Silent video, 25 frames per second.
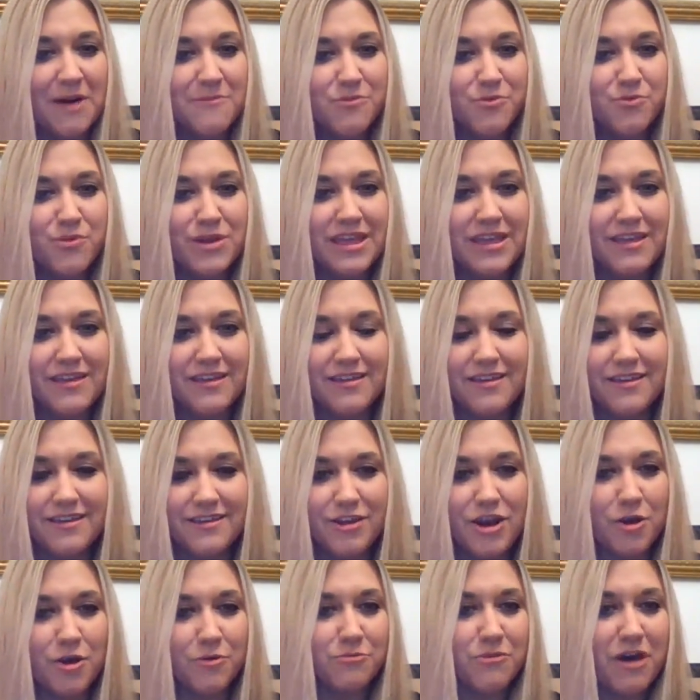we,
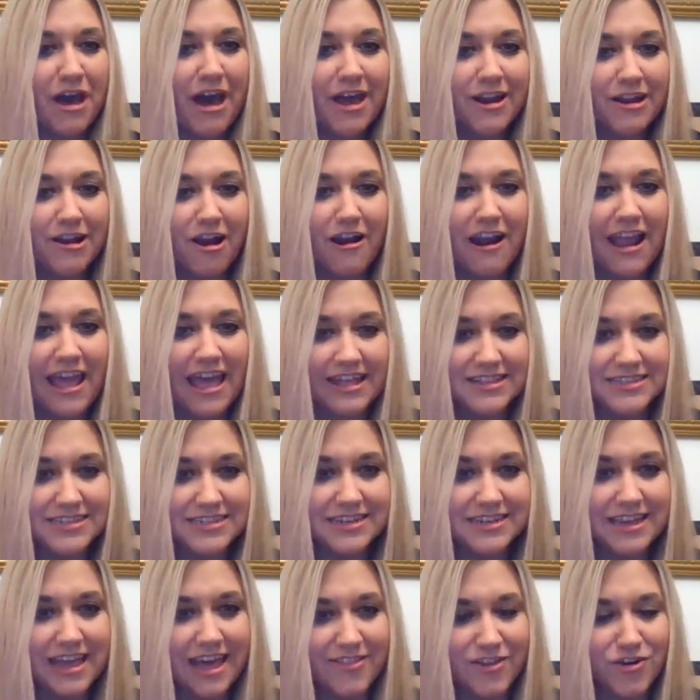got our heads
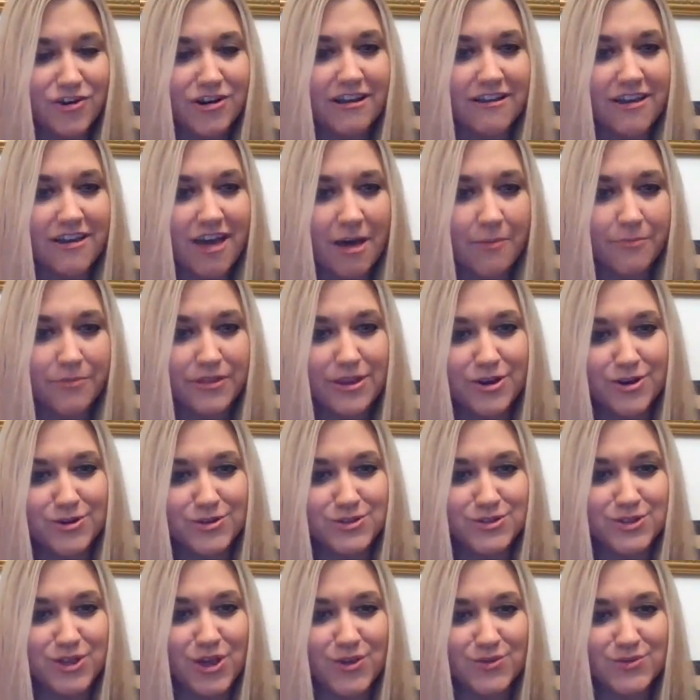together, and a couple of years
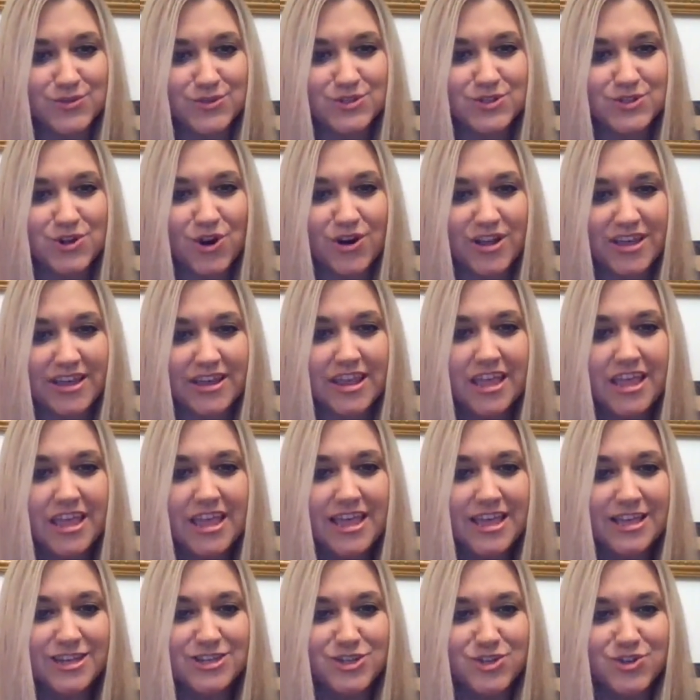ago started
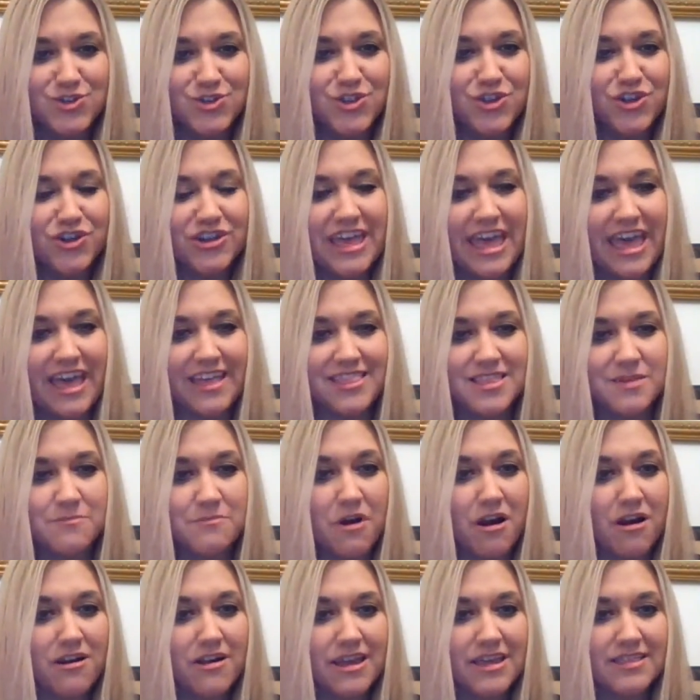to look at the
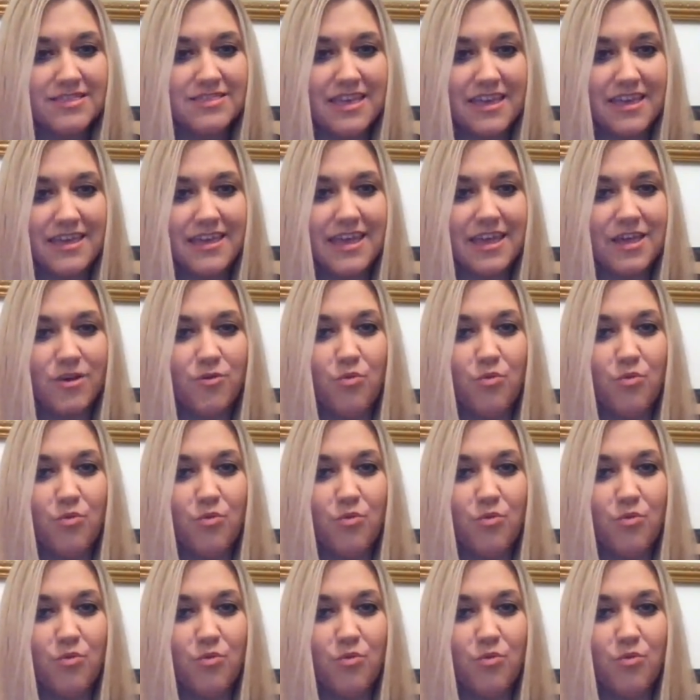market thinking,